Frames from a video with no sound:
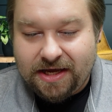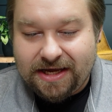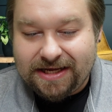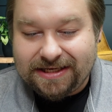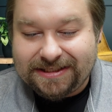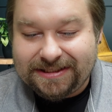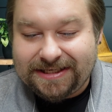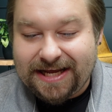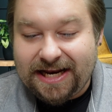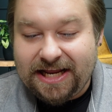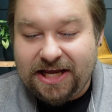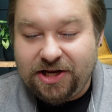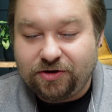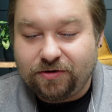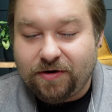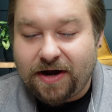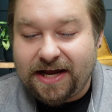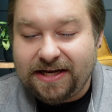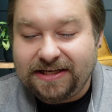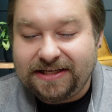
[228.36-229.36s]
Instead, he
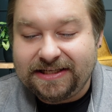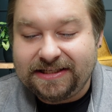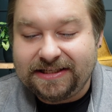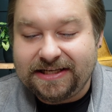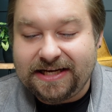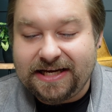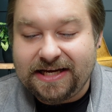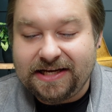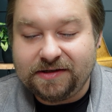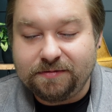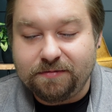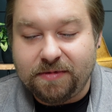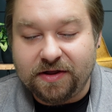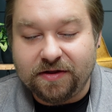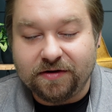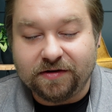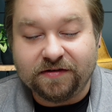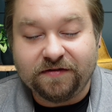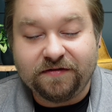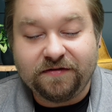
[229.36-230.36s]
tried to see his
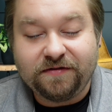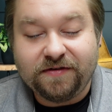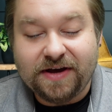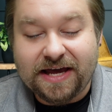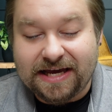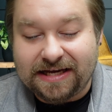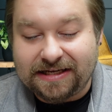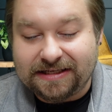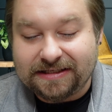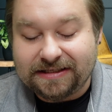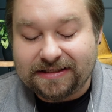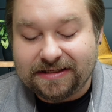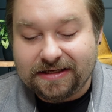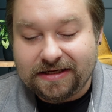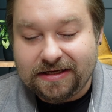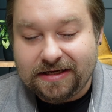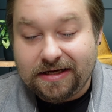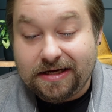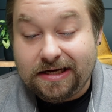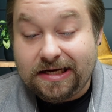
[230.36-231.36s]
mother's face.
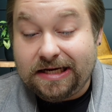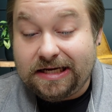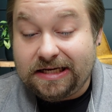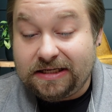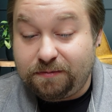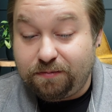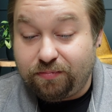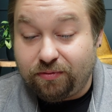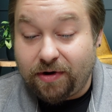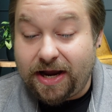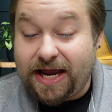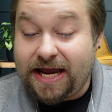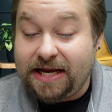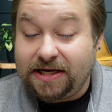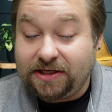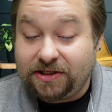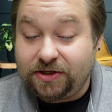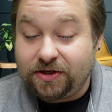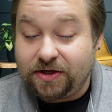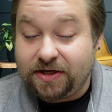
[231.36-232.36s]
His
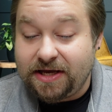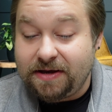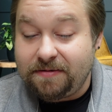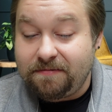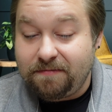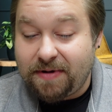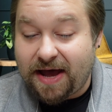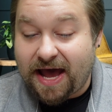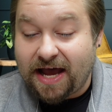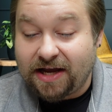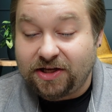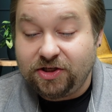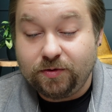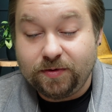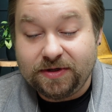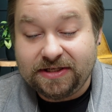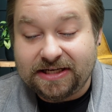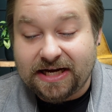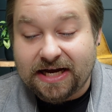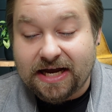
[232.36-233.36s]
brain took him back
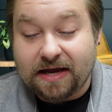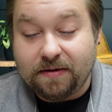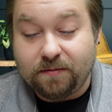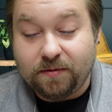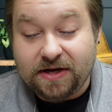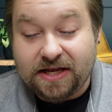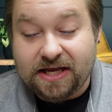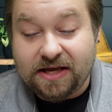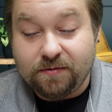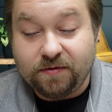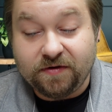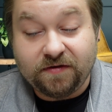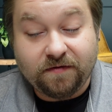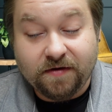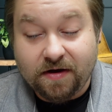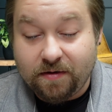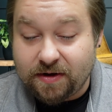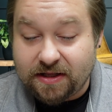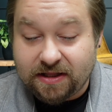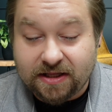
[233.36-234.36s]
to a time when he was
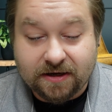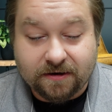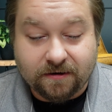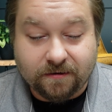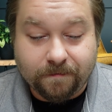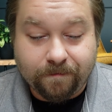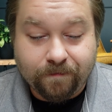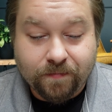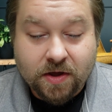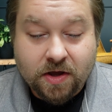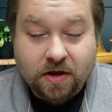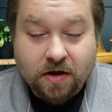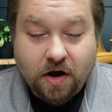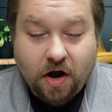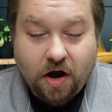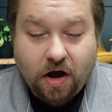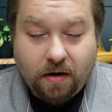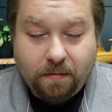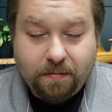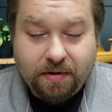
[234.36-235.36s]
very little,
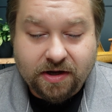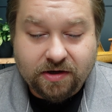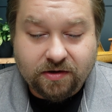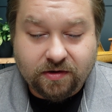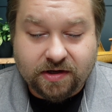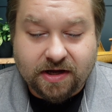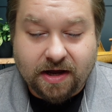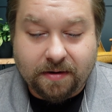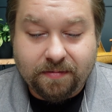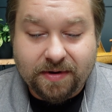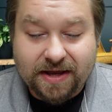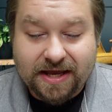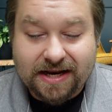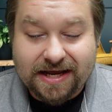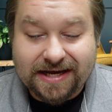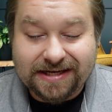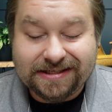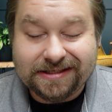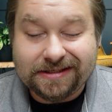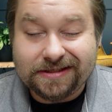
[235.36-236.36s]
all bundled up in
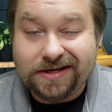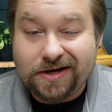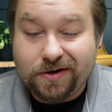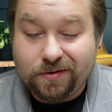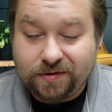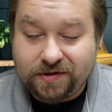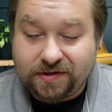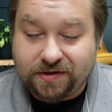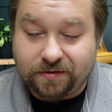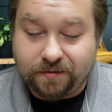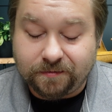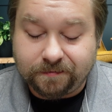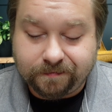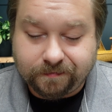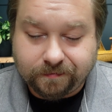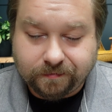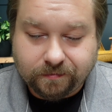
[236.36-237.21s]
a snowsuit.